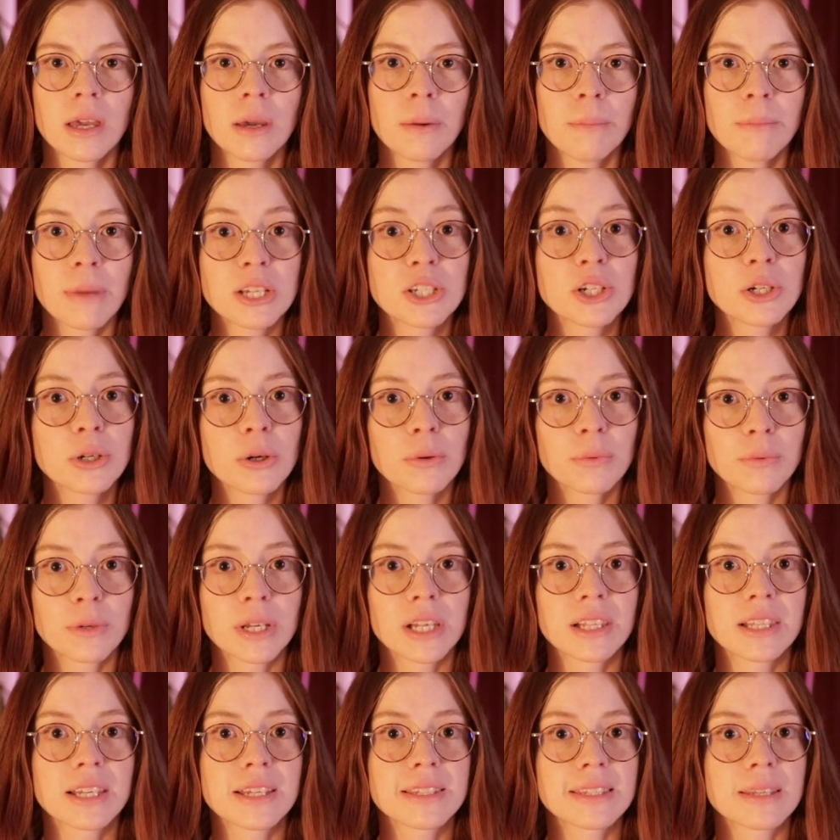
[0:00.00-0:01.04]
Magical
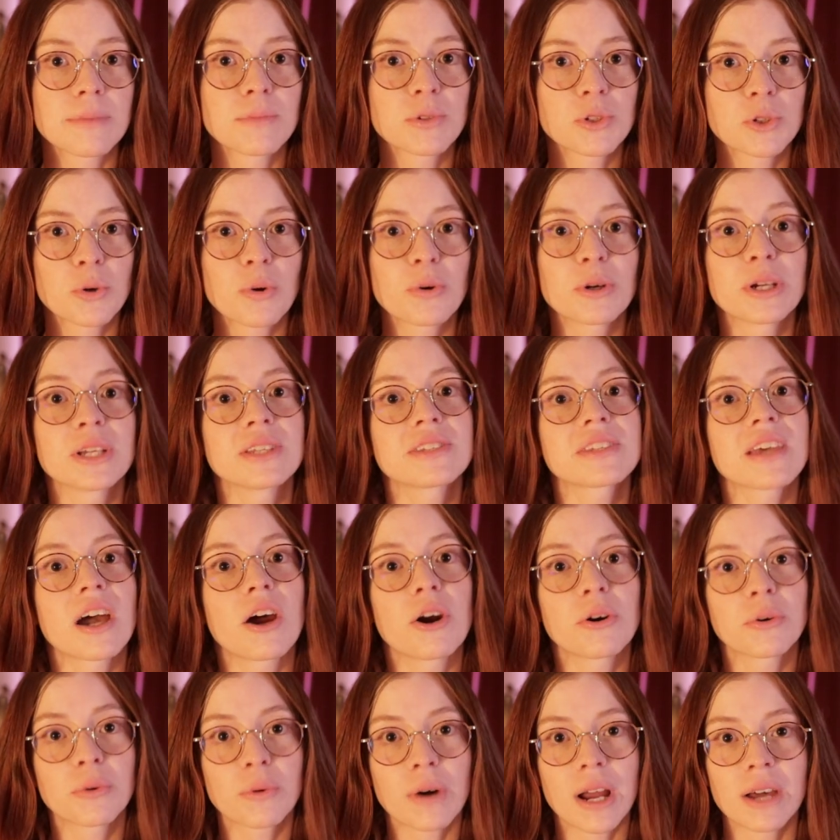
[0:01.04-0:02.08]
realism stories
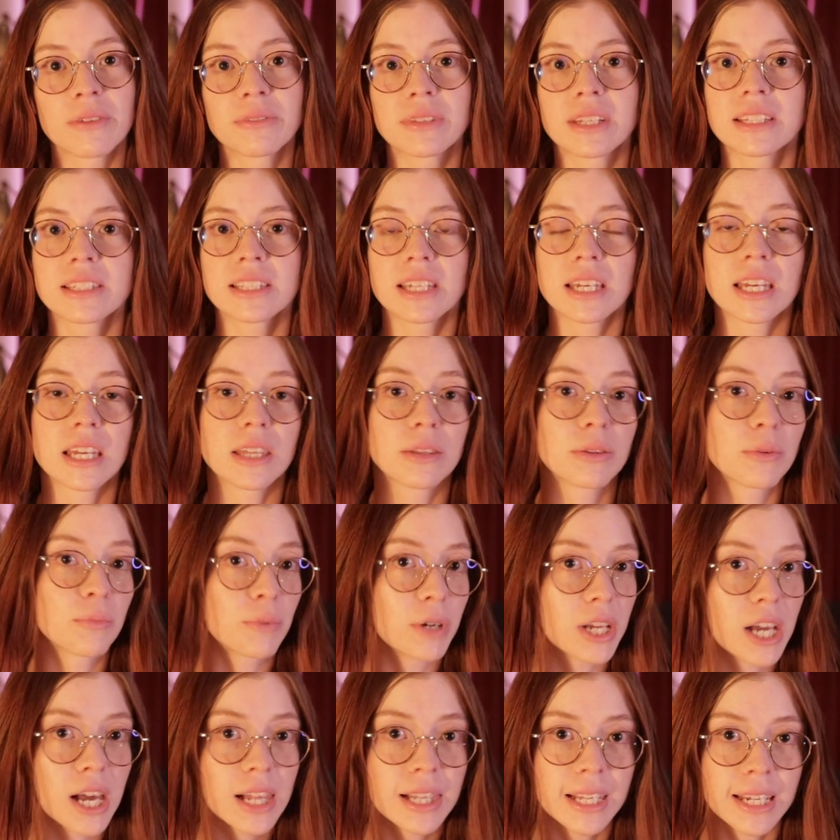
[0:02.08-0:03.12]
are grounded in
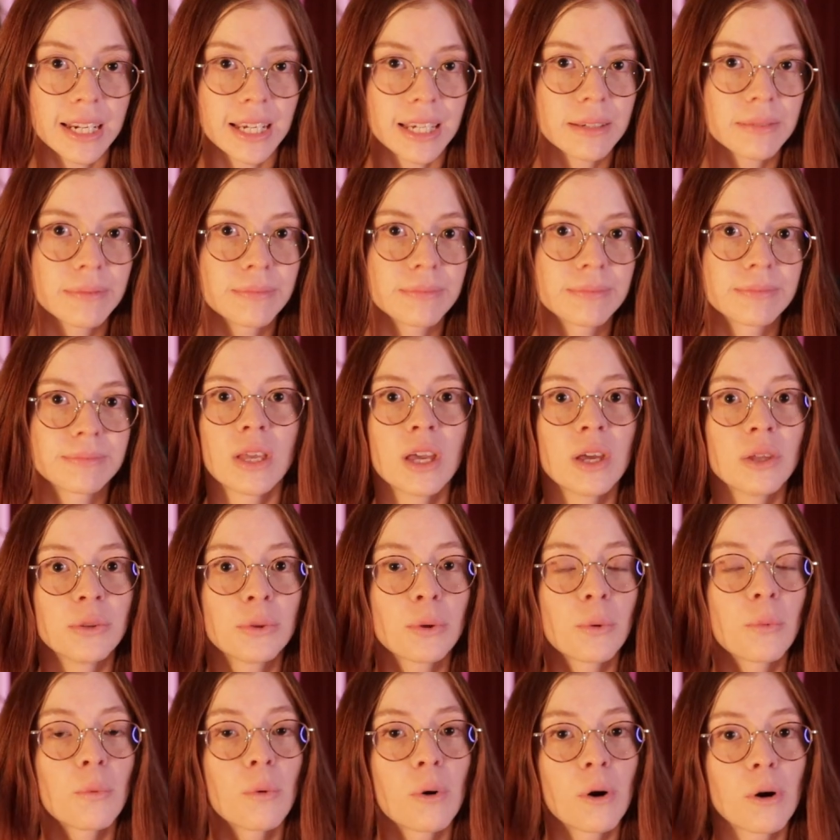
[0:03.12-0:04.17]
reality.
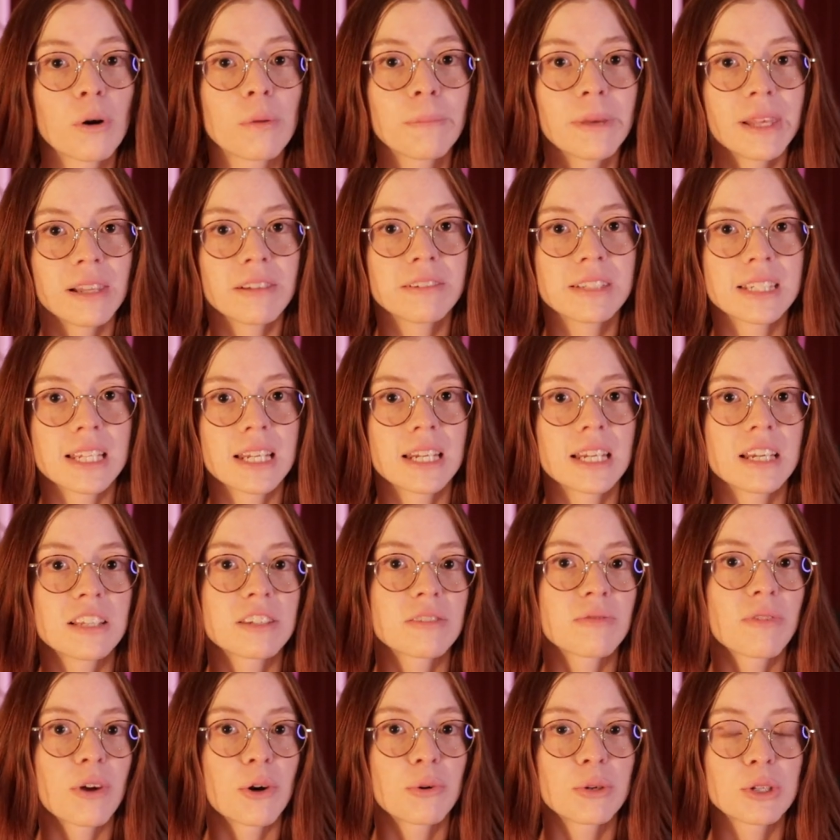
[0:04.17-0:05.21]
The world building is
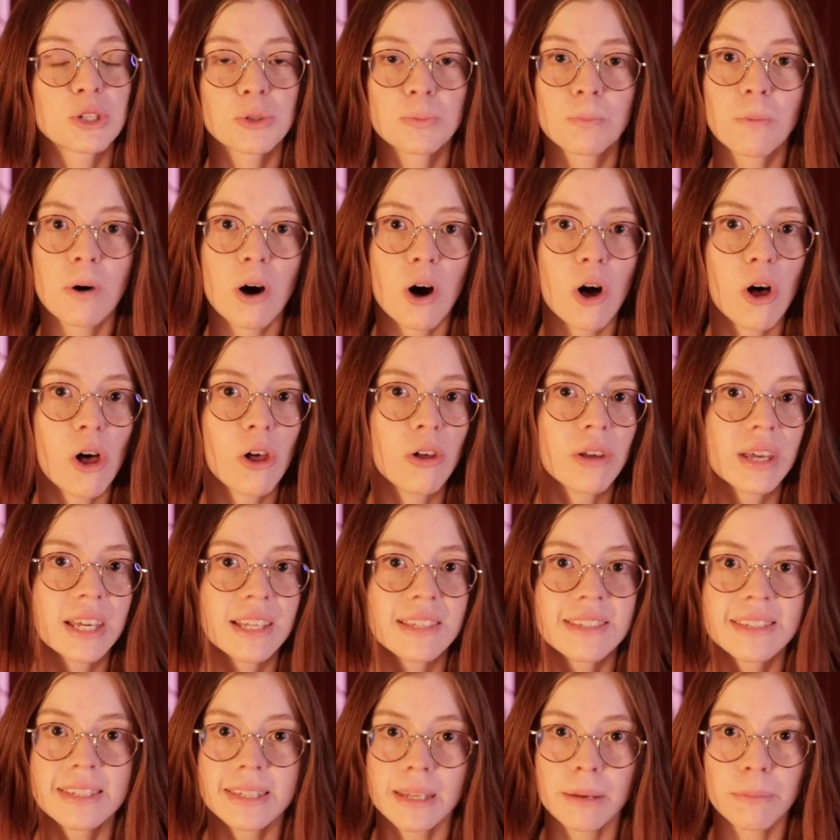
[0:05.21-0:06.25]
very small
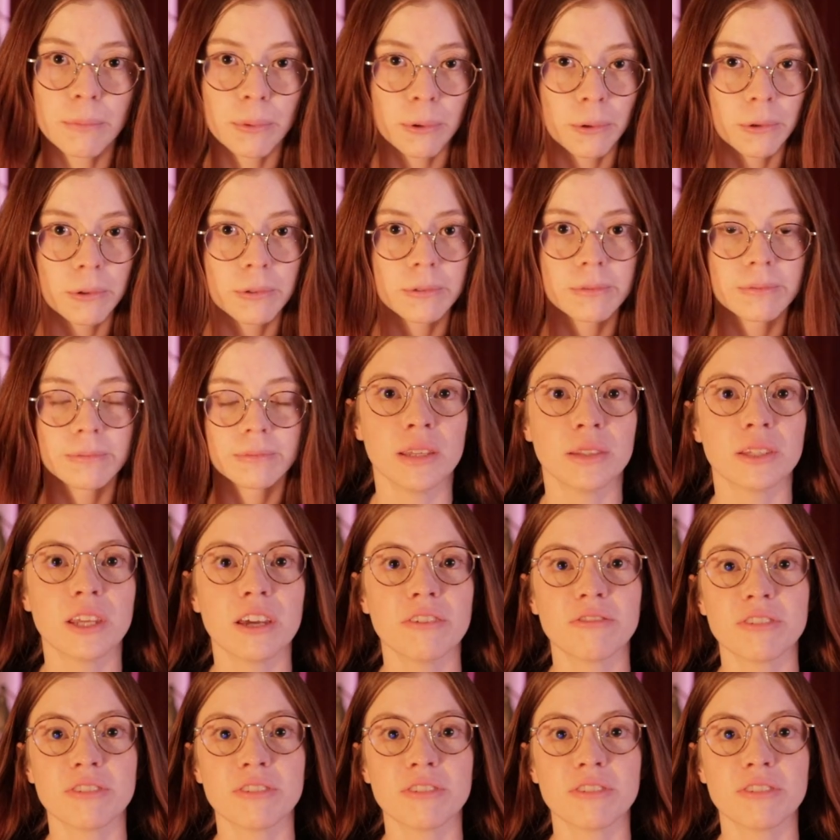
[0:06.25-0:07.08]
and simple. The